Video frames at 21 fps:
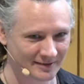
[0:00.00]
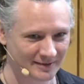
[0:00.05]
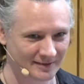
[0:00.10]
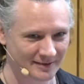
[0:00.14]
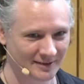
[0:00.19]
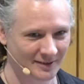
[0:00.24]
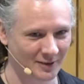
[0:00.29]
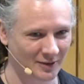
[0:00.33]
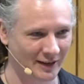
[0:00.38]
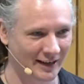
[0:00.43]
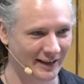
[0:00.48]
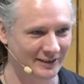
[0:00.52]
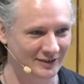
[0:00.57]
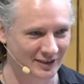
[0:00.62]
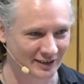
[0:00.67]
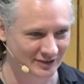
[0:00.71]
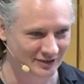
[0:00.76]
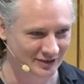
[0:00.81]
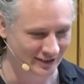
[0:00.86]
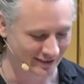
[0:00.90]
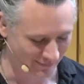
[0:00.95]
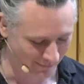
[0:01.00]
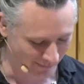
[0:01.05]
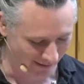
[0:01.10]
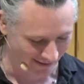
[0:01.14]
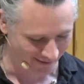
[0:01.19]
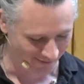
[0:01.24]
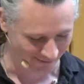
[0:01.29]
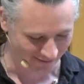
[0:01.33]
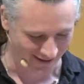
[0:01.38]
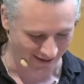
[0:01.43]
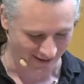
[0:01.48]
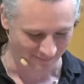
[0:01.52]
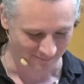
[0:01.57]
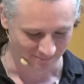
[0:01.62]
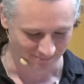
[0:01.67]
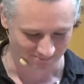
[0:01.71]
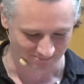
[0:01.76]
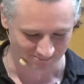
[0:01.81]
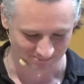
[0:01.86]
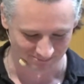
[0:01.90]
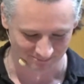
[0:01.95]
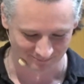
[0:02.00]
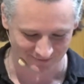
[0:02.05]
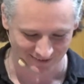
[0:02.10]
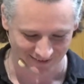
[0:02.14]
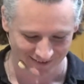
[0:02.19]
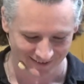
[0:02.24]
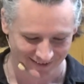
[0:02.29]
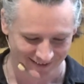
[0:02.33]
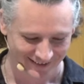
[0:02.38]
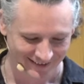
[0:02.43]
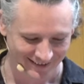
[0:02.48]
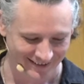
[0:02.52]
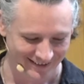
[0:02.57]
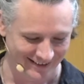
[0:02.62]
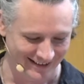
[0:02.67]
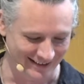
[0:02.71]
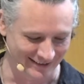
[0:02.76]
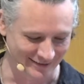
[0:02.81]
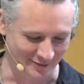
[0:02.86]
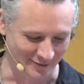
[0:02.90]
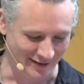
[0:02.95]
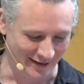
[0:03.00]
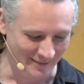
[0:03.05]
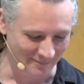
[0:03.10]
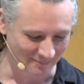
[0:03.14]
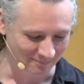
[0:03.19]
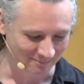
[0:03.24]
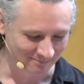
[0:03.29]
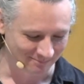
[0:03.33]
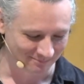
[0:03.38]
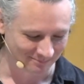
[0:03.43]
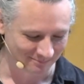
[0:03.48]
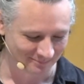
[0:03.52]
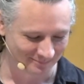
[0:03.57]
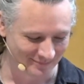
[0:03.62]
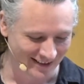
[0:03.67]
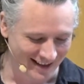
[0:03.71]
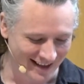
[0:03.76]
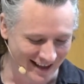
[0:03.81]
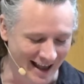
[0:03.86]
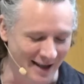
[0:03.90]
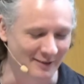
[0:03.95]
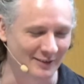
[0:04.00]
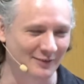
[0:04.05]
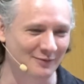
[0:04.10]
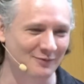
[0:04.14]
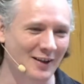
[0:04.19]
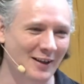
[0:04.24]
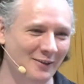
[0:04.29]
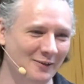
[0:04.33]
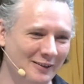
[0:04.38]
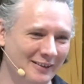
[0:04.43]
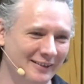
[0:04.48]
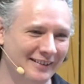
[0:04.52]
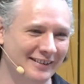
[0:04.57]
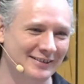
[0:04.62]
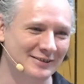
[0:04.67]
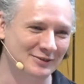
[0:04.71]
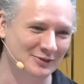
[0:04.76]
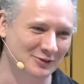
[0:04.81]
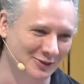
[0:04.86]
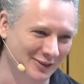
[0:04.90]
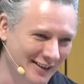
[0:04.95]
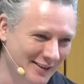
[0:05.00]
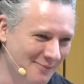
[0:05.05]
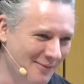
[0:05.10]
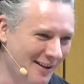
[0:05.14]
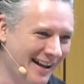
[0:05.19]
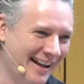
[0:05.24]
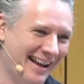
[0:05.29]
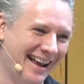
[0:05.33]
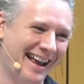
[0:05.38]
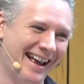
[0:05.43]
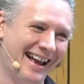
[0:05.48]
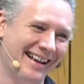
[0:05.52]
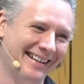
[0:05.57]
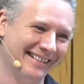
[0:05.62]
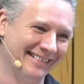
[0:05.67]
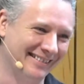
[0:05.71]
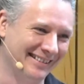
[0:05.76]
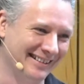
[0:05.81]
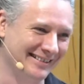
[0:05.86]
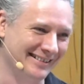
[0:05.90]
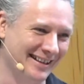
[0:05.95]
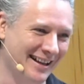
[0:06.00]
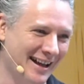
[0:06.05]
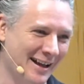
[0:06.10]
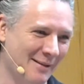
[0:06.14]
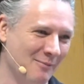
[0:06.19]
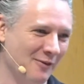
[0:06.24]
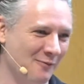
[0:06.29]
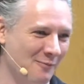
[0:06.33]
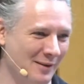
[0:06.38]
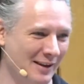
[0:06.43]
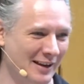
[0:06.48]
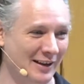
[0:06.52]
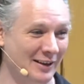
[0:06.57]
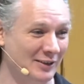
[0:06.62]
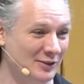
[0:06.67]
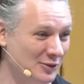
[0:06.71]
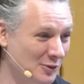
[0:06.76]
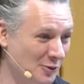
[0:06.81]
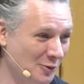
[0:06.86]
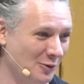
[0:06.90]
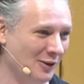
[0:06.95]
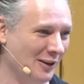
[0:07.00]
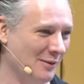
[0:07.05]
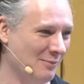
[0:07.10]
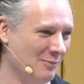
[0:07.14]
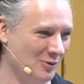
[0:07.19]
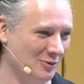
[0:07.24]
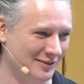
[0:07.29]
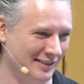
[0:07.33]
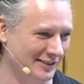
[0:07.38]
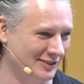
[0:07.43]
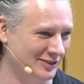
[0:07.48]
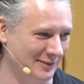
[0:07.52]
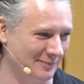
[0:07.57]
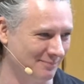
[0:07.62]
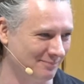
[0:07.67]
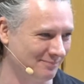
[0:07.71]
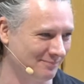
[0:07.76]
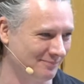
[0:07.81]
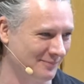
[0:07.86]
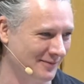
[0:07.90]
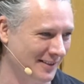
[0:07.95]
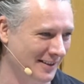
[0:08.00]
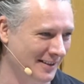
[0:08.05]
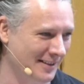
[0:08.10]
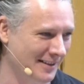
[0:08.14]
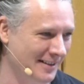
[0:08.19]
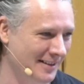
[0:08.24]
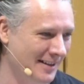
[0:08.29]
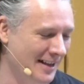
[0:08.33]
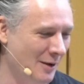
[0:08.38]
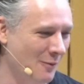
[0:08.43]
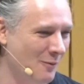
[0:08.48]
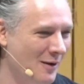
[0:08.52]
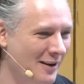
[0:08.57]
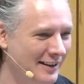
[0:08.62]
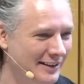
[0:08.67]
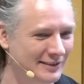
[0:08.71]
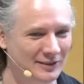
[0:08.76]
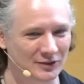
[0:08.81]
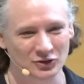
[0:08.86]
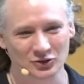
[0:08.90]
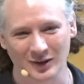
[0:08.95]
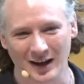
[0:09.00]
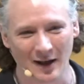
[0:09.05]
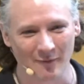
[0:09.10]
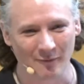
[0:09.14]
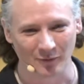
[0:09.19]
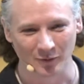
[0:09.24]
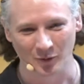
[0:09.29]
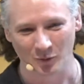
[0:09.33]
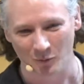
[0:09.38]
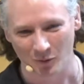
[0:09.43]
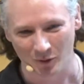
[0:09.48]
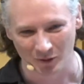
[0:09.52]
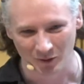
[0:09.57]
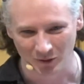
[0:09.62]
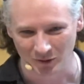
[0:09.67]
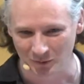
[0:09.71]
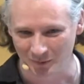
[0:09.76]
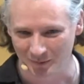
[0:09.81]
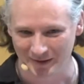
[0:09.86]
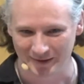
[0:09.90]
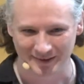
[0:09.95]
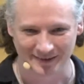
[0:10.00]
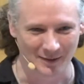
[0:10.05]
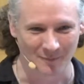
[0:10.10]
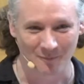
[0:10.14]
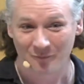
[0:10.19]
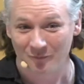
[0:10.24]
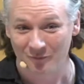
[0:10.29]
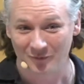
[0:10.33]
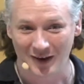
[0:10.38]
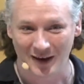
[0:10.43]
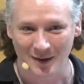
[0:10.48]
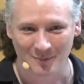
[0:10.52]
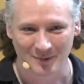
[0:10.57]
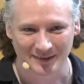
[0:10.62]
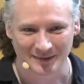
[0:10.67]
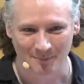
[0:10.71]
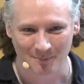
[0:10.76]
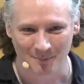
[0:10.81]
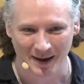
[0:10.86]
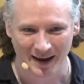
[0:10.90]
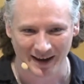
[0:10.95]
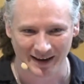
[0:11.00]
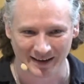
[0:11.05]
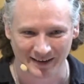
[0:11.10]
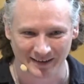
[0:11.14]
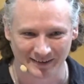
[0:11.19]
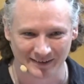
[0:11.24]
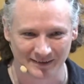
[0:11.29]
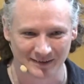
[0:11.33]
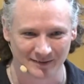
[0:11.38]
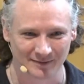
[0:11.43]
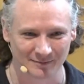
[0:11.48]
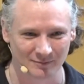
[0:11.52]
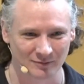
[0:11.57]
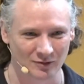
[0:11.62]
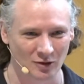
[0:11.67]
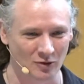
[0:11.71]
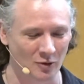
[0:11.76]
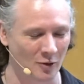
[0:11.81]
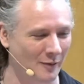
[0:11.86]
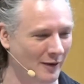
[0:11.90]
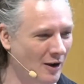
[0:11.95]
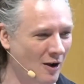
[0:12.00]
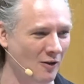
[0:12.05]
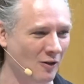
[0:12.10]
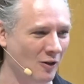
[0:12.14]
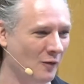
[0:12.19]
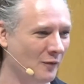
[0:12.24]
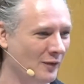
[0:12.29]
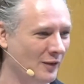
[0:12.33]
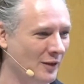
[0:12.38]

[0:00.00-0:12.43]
Okay, it's just me, okay. That's all right. I was following this dream I had at the time of being a touring musician. I wanted to travel the world with some famous band, going all over the